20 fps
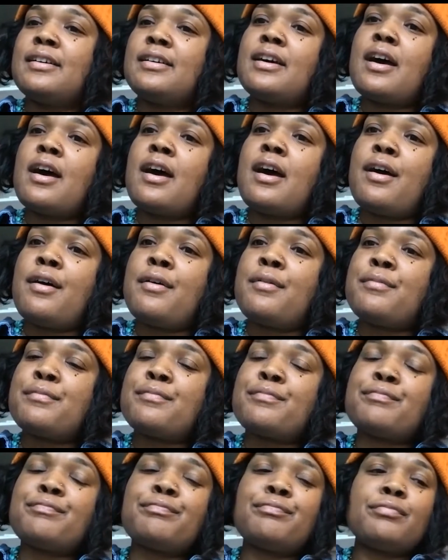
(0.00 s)
And
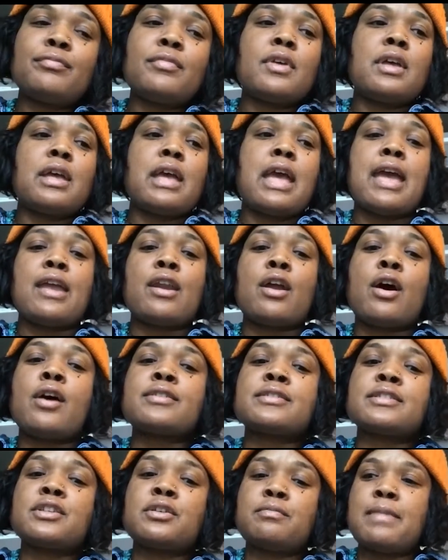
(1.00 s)

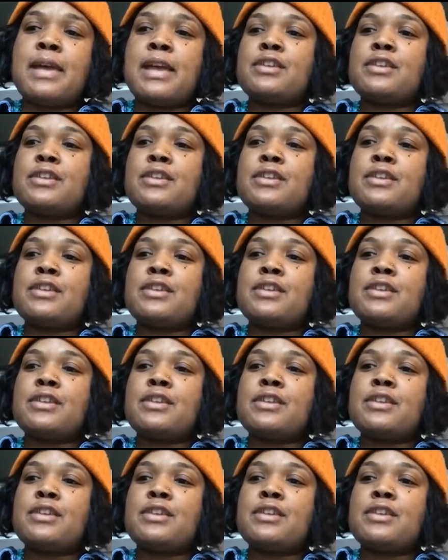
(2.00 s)
also make